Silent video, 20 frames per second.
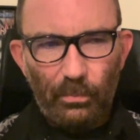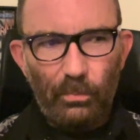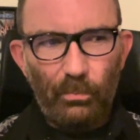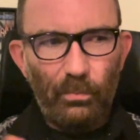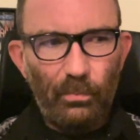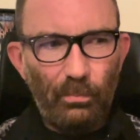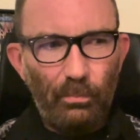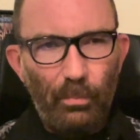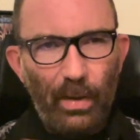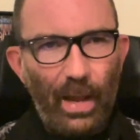
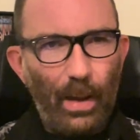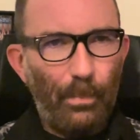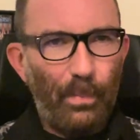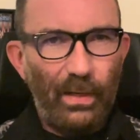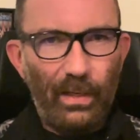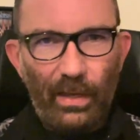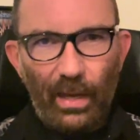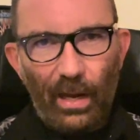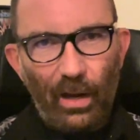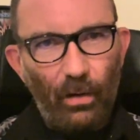
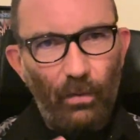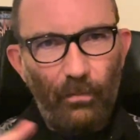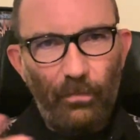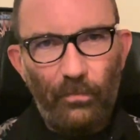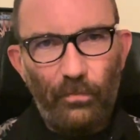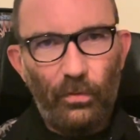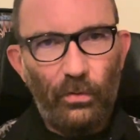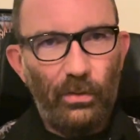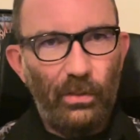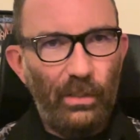mapping out
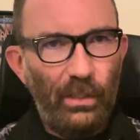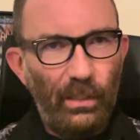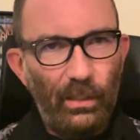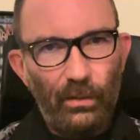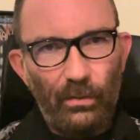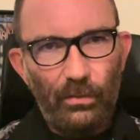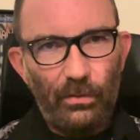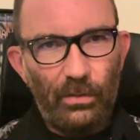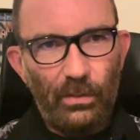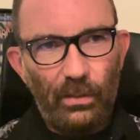for
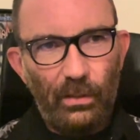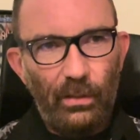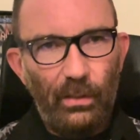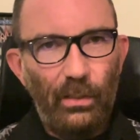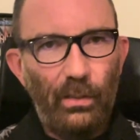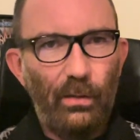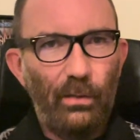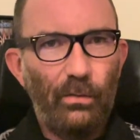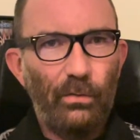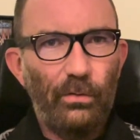years and
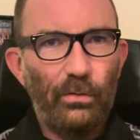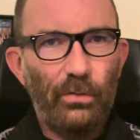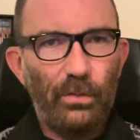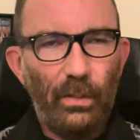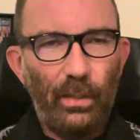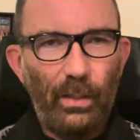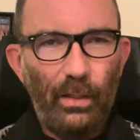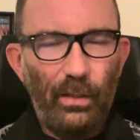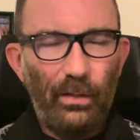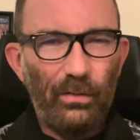
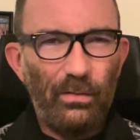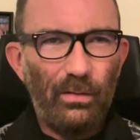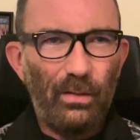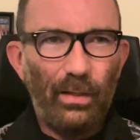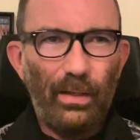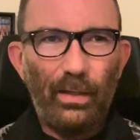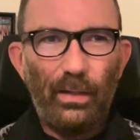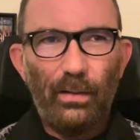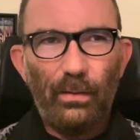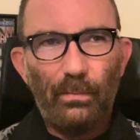years. And it's
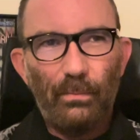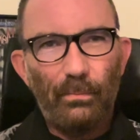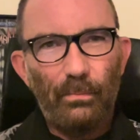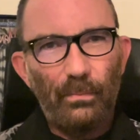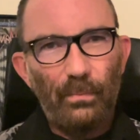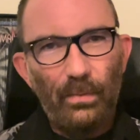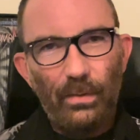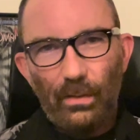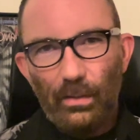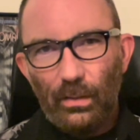like,
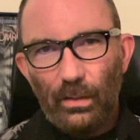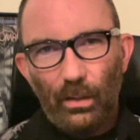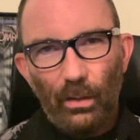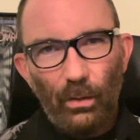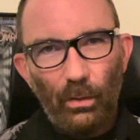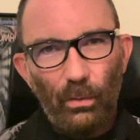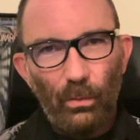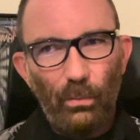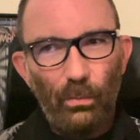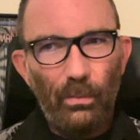
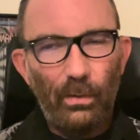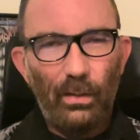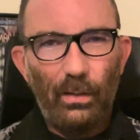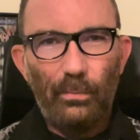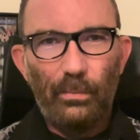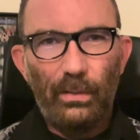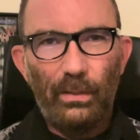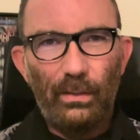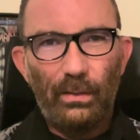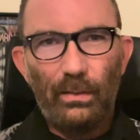no, I
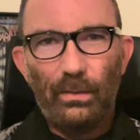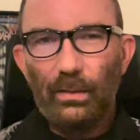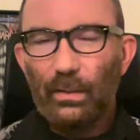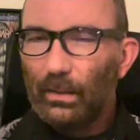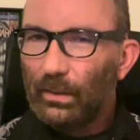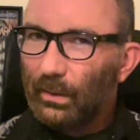mean,